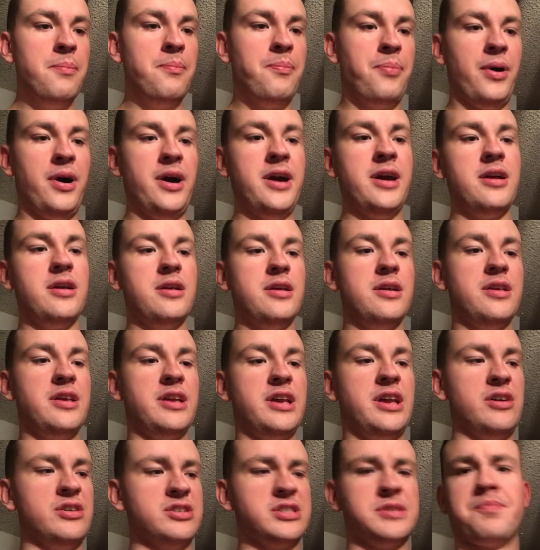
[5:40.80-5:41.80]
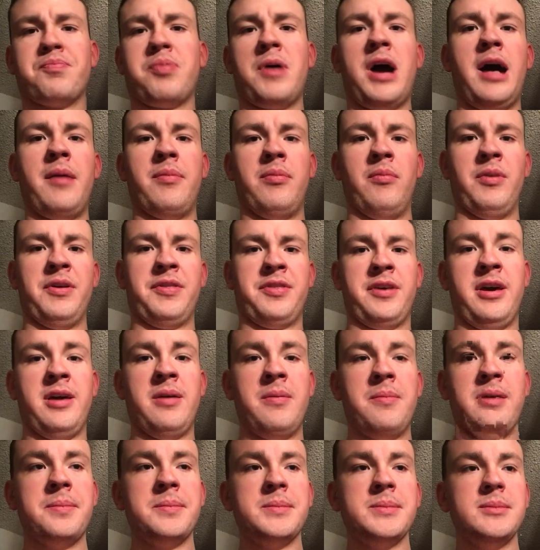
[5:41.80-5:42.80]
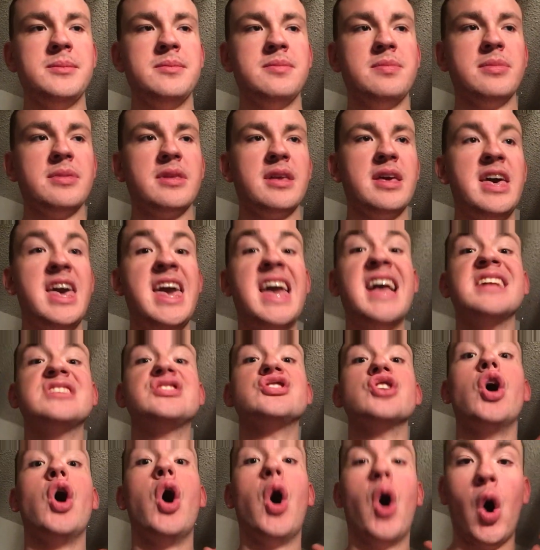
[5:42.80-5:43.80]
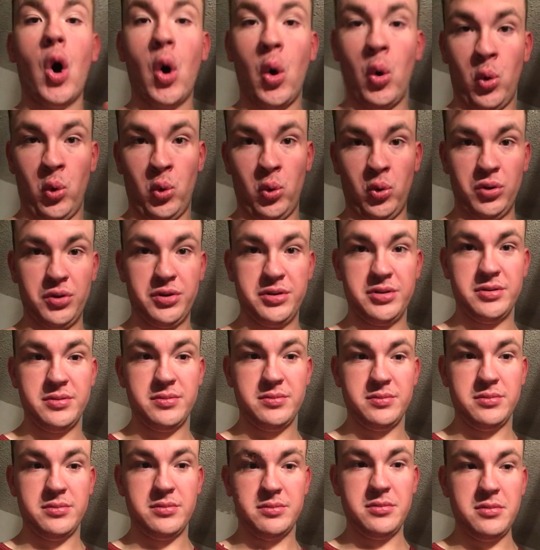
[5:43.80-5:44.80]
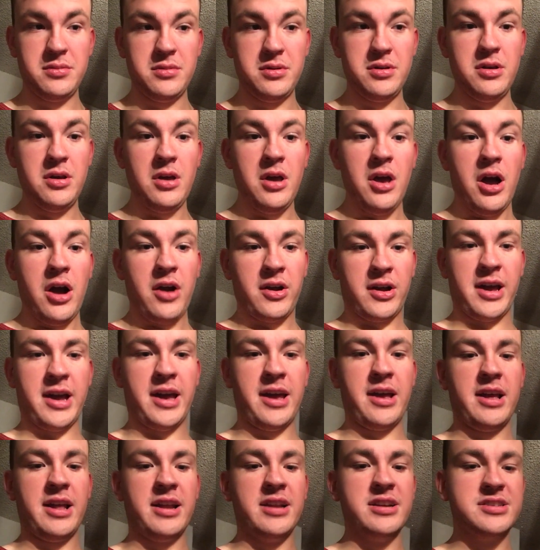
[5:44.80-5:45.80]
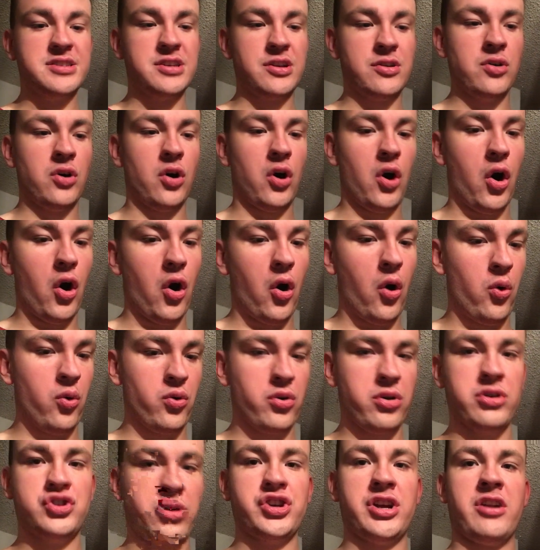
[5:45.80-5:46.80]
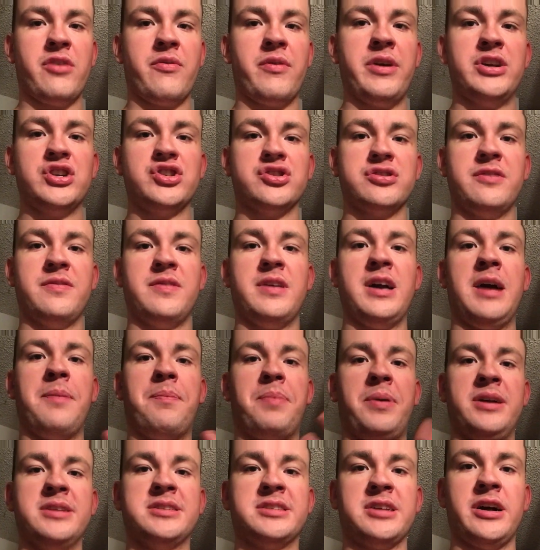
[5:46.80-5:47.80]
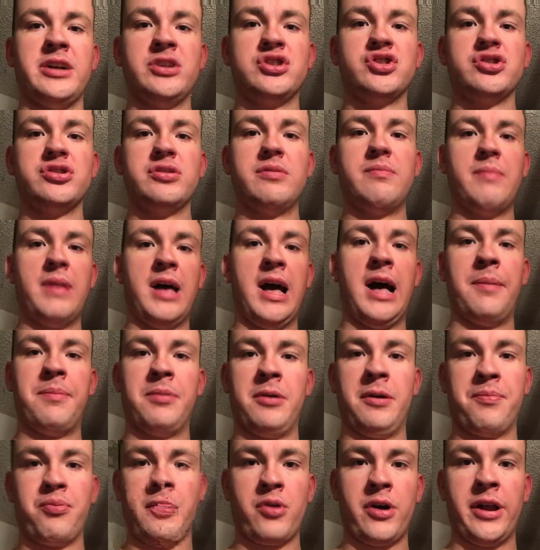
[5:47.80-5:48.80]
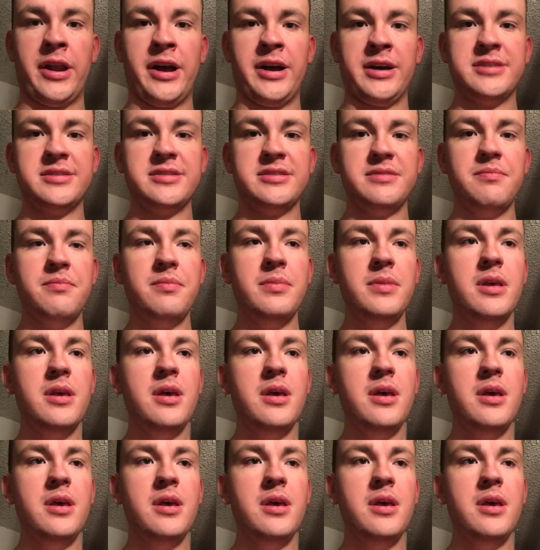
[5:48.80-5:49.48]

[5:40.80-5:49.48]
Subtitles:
But here's the problem with it. It's old. Okay, it is an older generation of the iPod Touch Apple products.